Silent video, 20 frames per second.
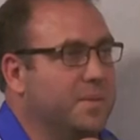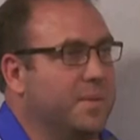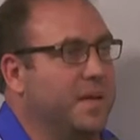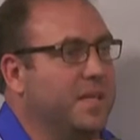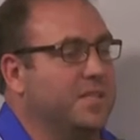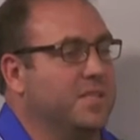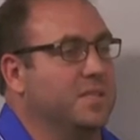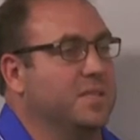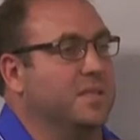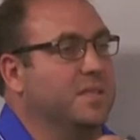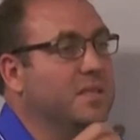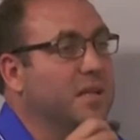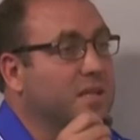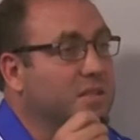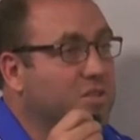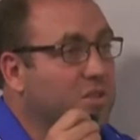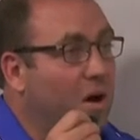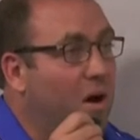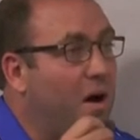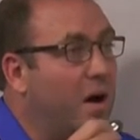patients
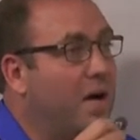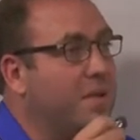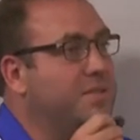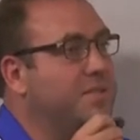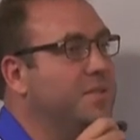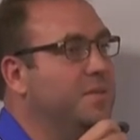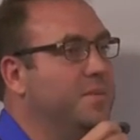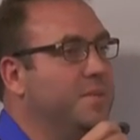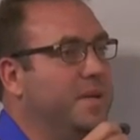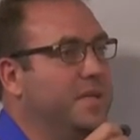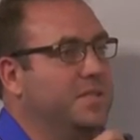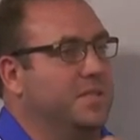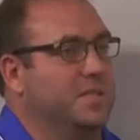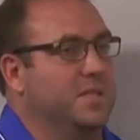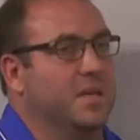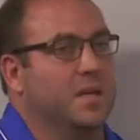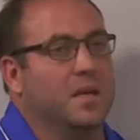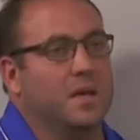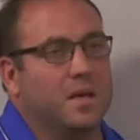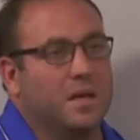and talk to your
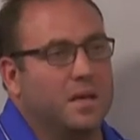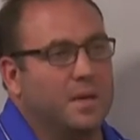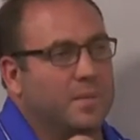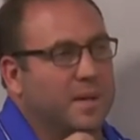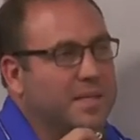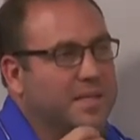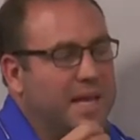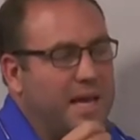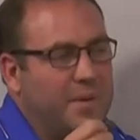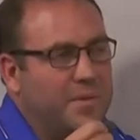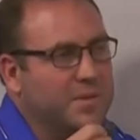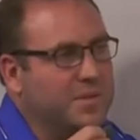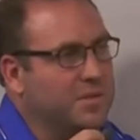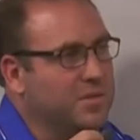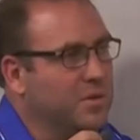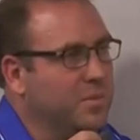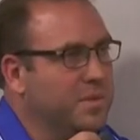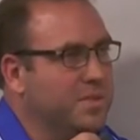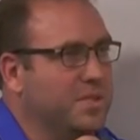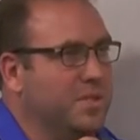patients. My dad was an
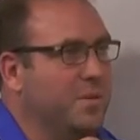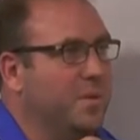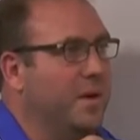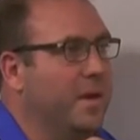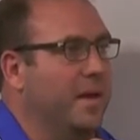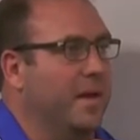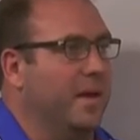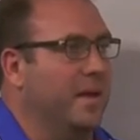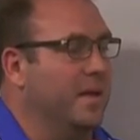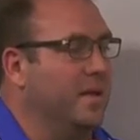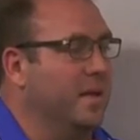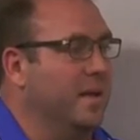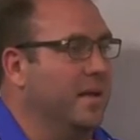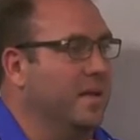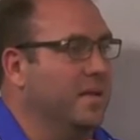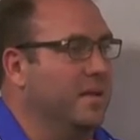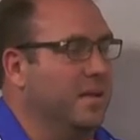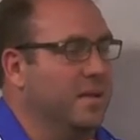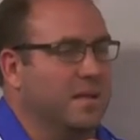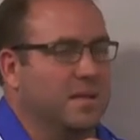OBGYN
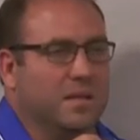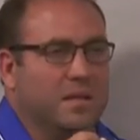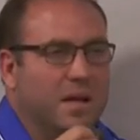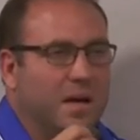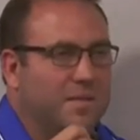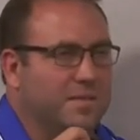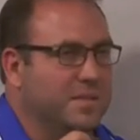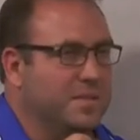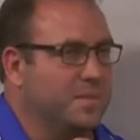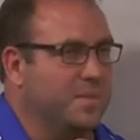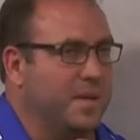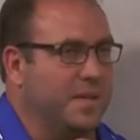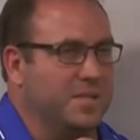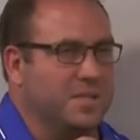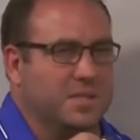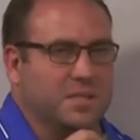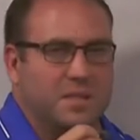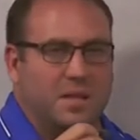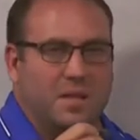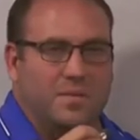and loved his
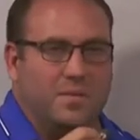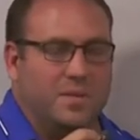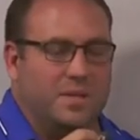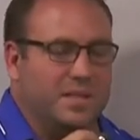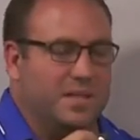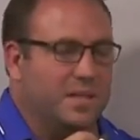patients, loved what he